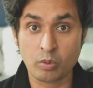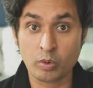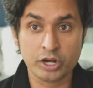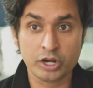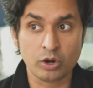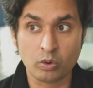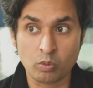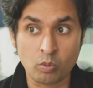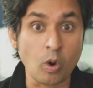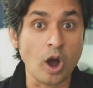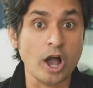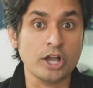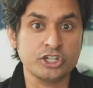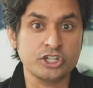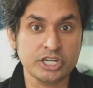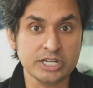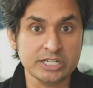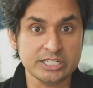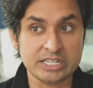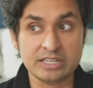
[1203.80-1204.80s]
where you're
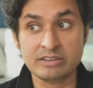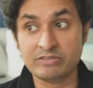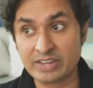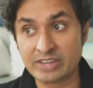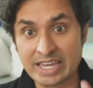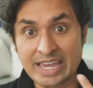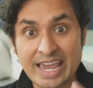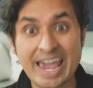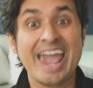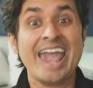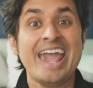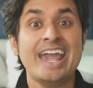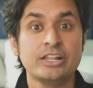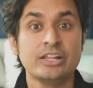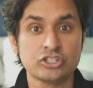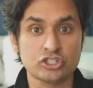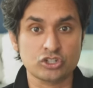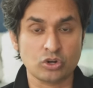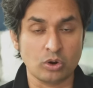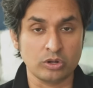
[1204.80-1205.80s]
watching TV and
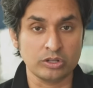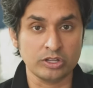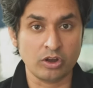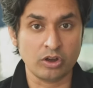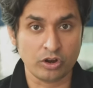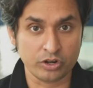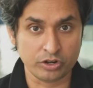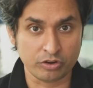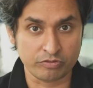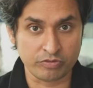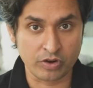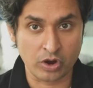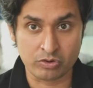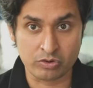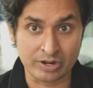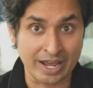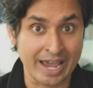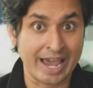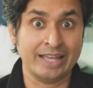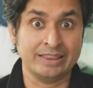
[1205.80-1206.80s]
scrolling on your
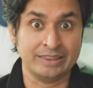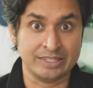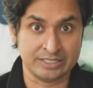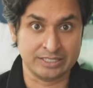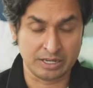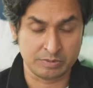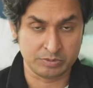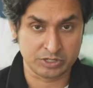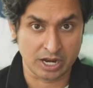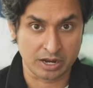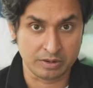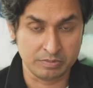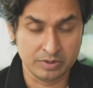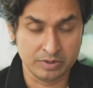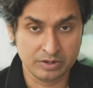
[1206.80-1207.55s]
phone at the same time.